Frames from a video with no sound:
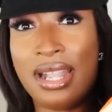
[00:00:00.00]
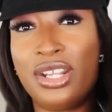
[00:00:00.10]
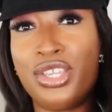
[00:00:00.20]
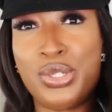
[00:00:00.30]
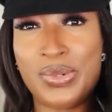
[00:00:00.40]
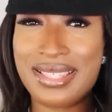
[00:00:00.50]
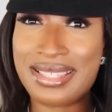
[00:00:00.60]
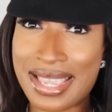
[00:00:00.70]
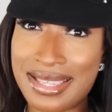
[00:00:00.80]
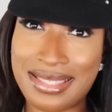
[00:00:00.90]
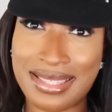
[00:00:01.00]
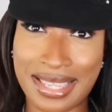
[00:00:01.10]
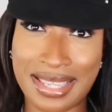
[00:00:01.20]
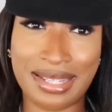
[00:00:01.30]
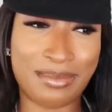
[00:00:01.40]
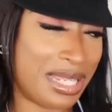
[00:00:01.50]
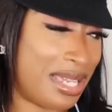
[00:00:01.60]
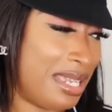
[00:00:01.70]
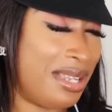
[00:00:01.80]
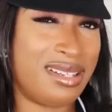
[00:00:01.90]
I got a US size 10. I'm
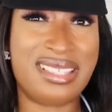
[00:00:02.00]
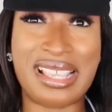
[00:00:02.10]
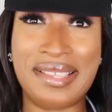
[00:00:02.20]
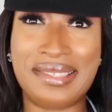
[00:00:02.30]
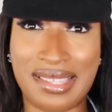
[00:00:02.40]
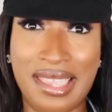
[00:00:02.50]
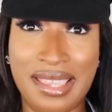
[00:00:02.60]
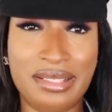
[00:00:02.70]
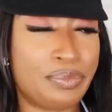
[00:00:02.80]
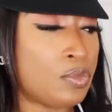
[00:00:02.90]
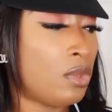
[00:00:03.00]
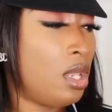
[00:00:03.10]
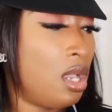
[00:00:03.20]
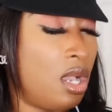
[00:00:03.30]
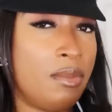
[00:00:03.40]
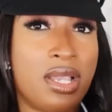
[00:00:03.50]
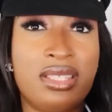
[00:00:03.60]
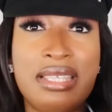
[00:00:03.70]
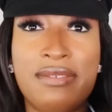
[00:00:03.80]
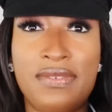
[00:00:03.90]
glad I got a size 10
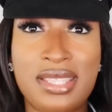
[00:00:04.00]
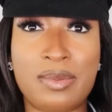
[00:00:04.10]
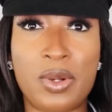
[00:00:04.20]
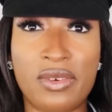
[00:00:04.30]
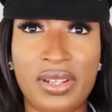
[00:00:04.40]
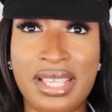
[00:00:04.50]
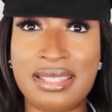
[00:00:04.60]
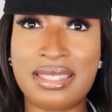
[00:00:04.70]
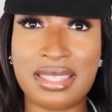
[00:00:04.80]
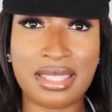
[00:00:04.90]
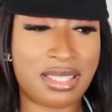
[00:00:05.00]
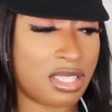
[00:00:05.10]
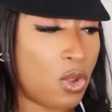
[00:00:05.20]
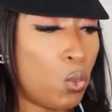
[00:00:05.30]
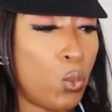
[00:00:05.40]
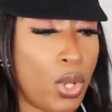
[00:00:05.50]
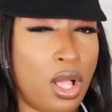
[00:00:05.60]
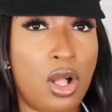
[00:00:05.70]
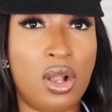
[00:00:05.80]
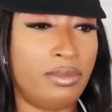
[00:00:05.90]
because um, this fits perfectly and sits
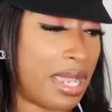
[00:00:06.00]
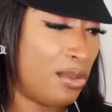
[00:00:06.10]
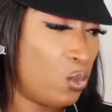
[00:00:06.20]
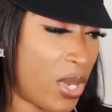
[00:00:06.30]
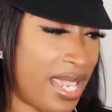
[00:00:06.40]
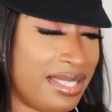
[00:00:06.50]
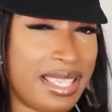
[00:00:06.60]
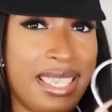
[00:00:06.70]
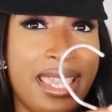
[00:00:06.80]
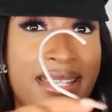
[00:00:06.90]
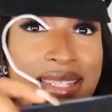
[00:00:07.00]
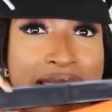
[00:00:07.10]
well on my waist again